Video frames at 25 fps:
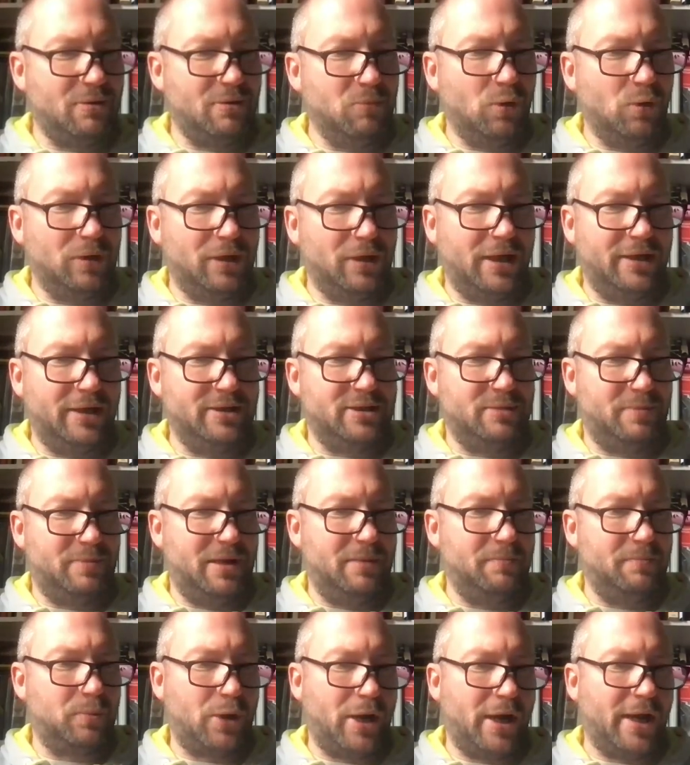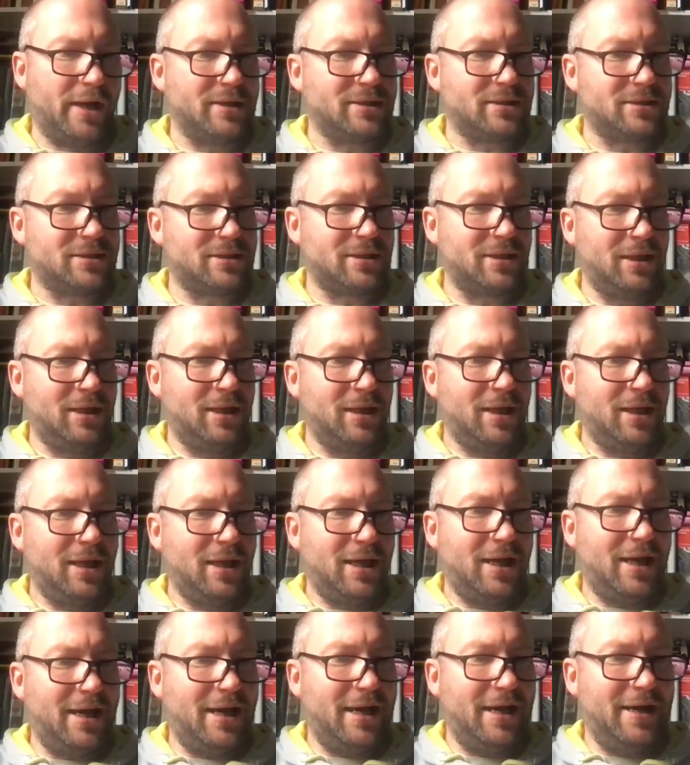are more likely to be impressed.
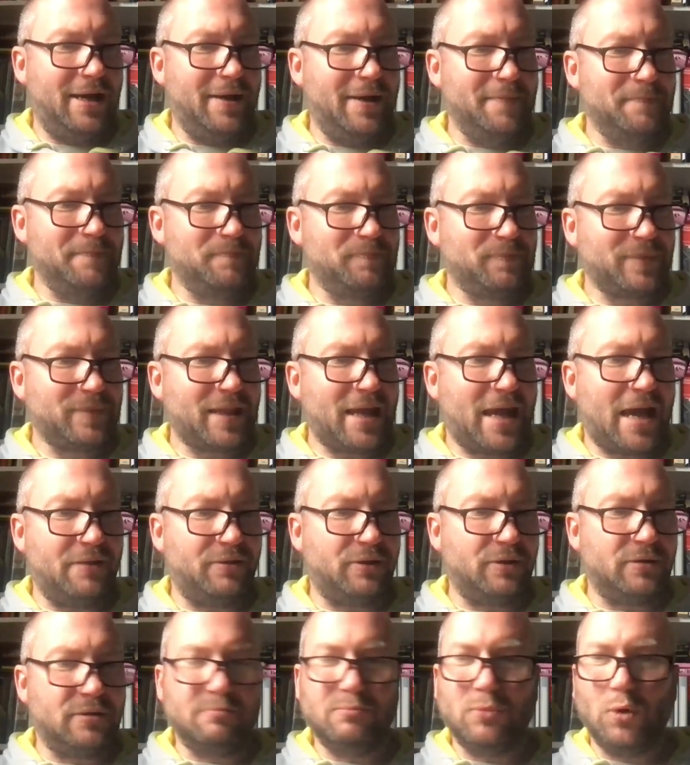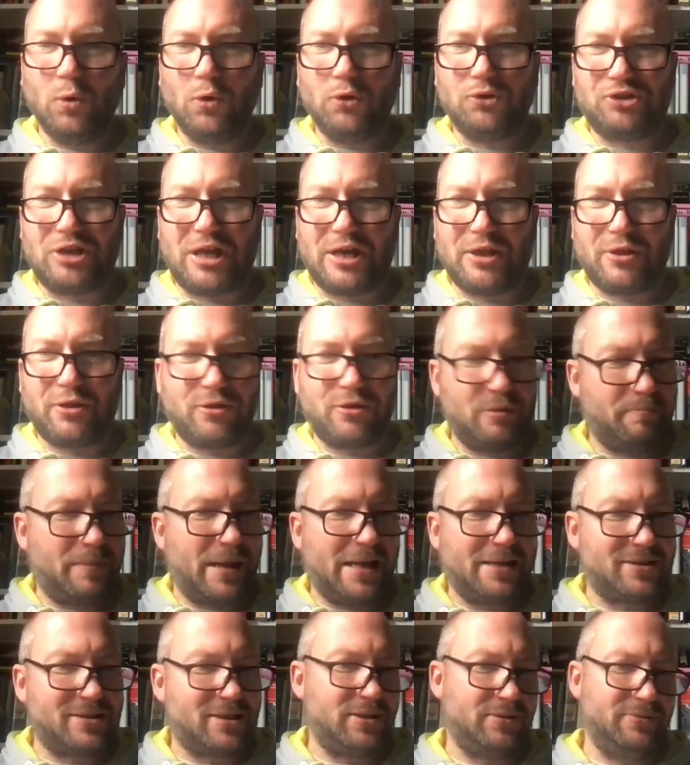And that the more death, the
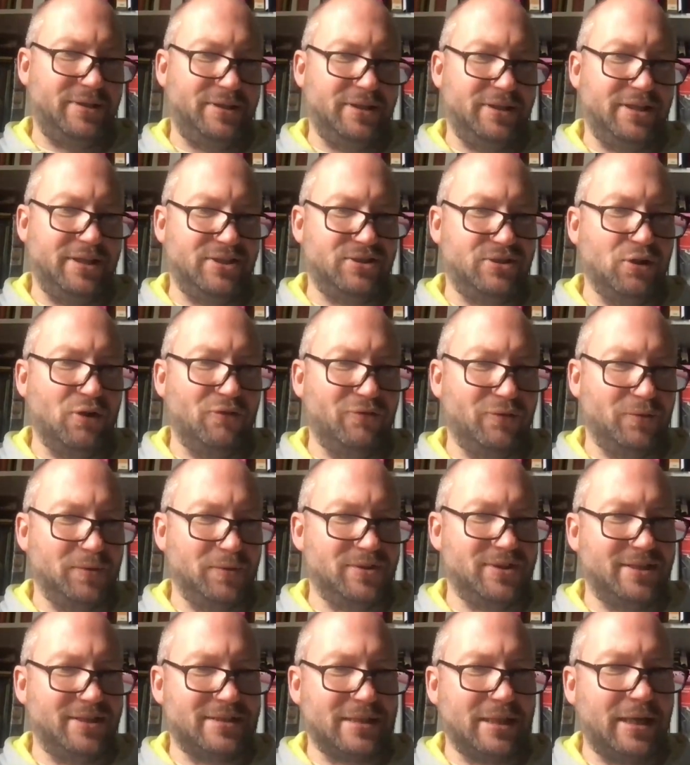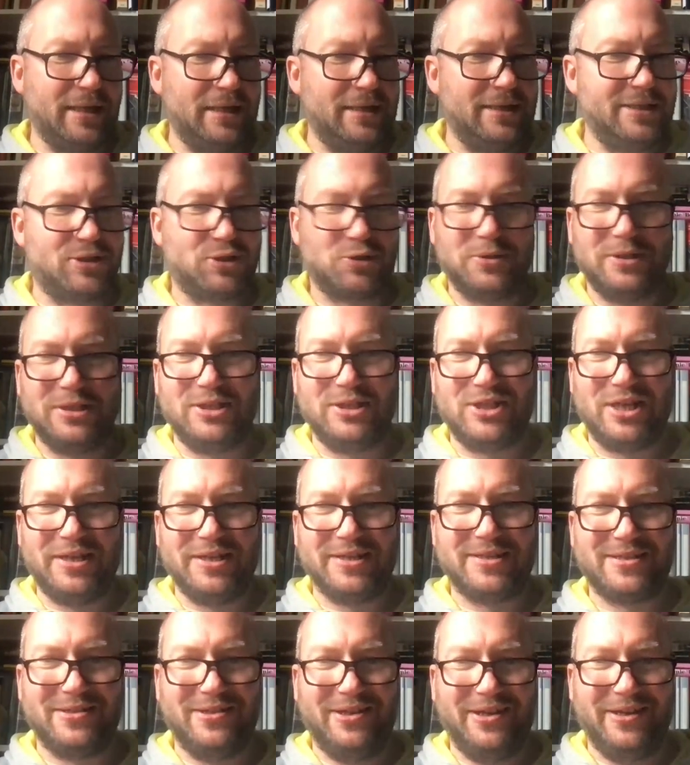better in these novels. It's like literary
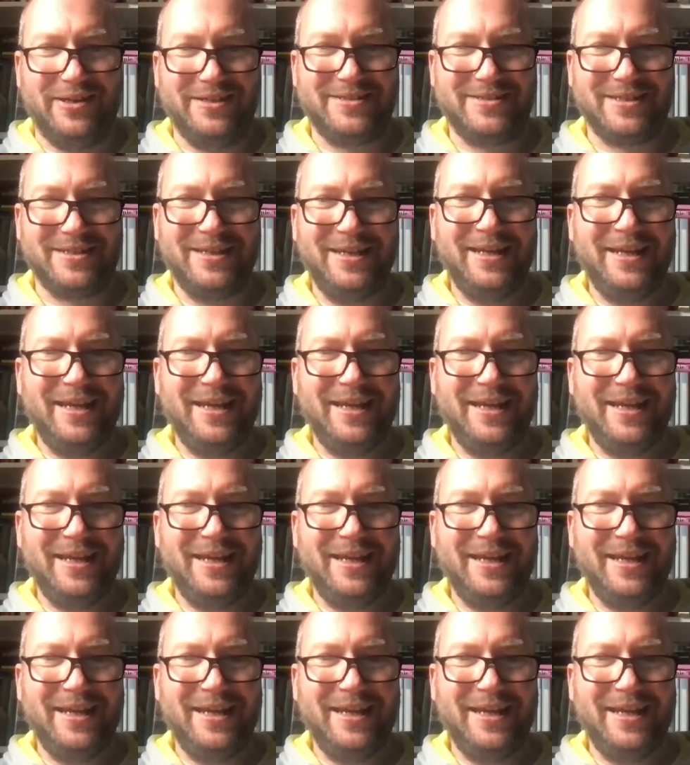genocide.